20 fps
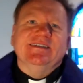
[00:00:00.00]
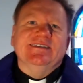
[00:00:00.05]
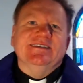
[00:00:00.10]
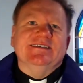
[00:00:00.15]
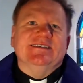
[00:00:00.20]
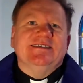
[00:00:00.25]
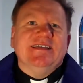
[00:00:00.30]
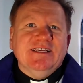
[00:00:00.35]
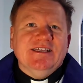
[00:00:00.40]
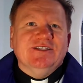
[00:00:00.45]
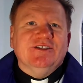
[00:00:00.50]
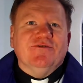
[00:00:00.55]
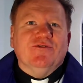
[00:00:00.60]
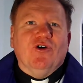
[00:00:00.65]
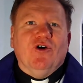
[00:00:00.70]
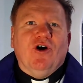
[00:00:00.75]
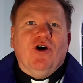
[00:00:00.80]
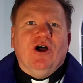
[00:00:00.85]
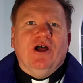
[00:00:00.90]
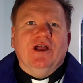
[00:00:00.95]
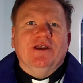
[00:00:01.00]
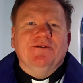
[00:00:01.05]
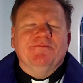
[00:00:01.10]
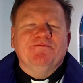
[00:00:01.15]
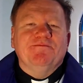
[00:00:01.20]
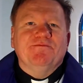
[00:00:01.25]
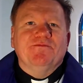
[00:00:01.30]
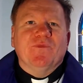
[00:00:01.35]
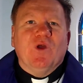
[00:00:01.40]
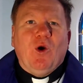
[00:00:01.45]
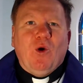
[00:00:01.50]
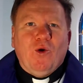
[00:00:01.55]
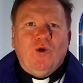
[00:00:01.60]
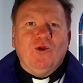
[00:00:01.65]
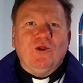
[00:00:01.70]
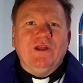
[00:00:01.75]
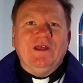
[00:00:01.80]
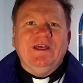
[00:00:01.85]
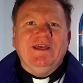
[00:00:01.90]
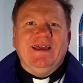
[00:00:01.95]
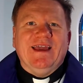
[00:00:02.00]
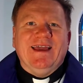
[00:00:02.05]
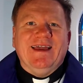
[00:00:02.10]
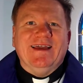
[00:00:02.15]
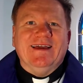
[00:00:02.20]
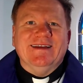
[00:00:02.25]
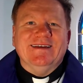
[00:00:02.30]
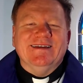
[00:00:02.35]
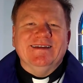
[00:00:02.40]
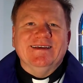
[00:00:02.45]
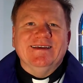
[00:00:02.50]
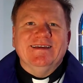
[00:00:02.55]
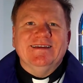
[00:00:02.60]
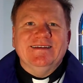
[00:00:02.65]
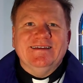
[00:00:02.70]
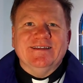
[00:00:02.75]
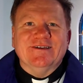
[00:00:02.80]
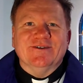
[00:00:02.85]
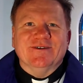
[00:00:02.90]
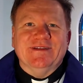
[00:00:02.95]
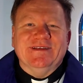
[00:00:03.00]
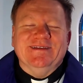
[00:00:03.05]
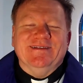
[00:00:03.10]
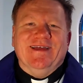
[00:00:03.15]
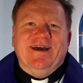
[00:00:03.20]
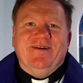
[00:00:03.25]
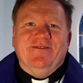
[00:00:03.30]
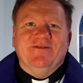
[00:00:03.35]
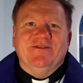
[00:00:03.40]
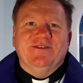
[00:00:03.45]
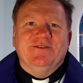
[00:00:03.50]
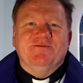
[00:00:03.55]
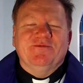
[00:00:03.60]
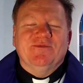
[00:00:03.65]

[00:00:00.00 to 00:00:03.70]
Saints of God, holy and dearly loved,